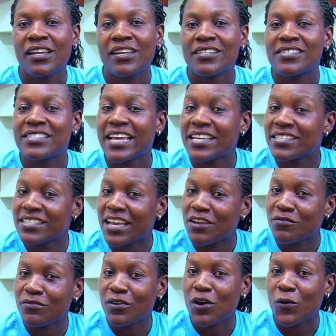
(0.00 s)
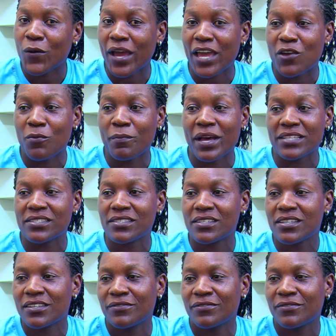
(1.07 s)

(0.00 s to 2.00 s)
Stay safe, wear your mask.